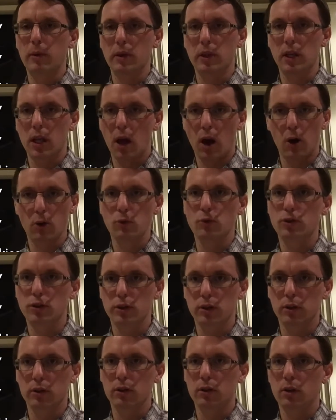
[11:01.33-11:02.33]
in the
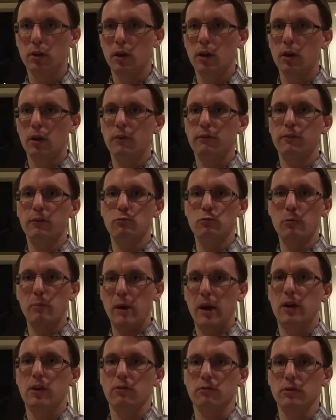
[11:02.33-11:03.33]
ocean for
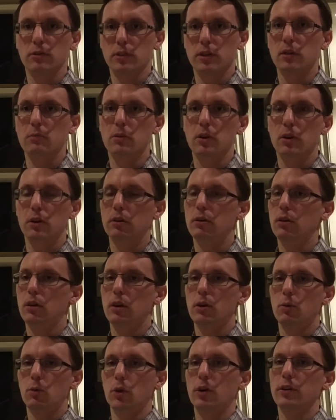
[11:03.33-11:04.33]
Rebecca and Simeon
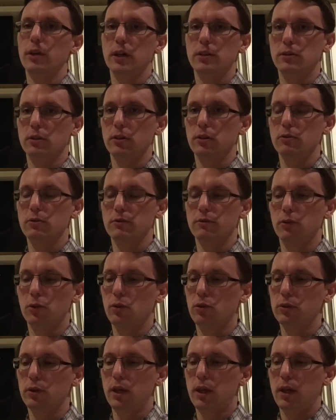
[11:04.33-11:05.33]
were they to lose
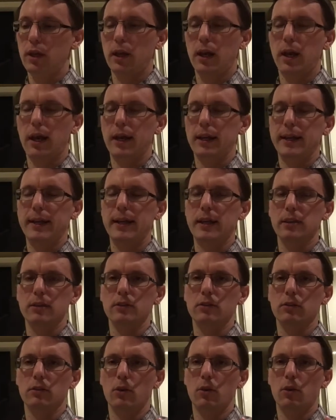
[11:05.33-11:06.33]
Vaughn. And he
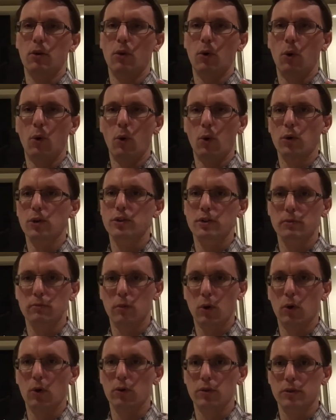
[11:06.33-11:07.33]
is an
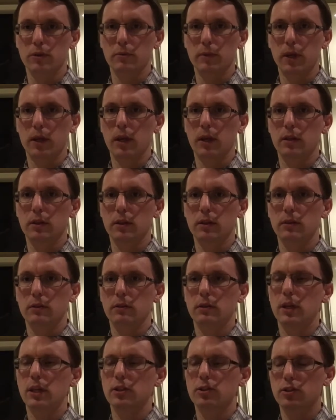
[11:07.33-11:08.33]
awesome, awesome kid.
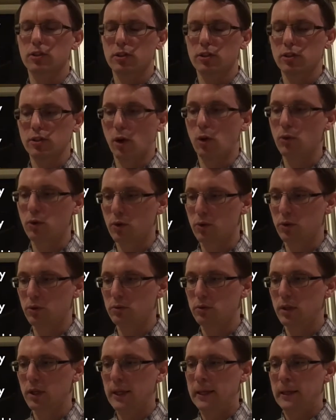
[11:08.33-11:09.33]
He's so
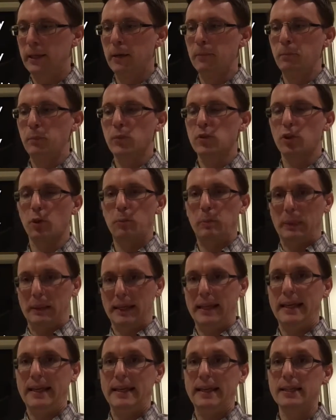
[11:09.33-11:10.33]
cool. So
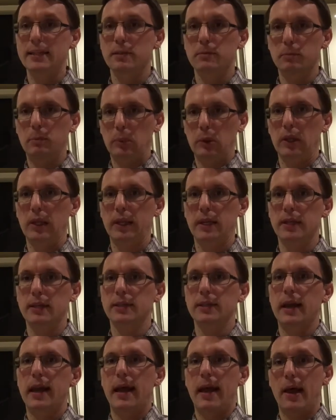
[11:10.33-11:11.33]
please,
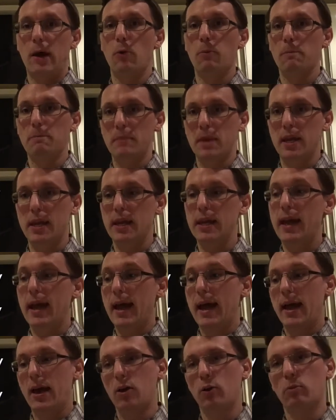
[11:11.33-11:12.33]
please help
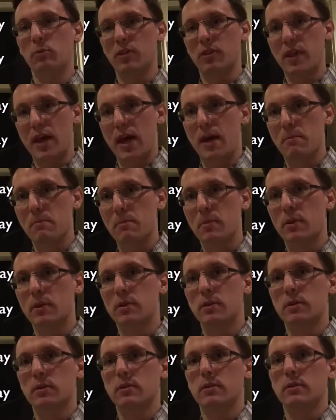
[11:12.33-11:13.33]
me help them
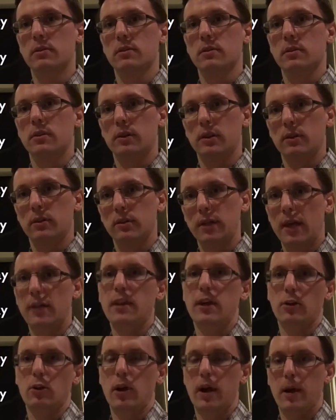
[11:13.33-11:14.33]
let
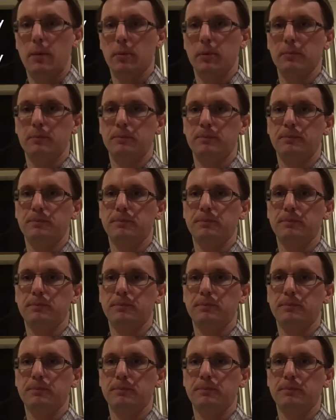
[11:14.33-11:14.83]
that not happen.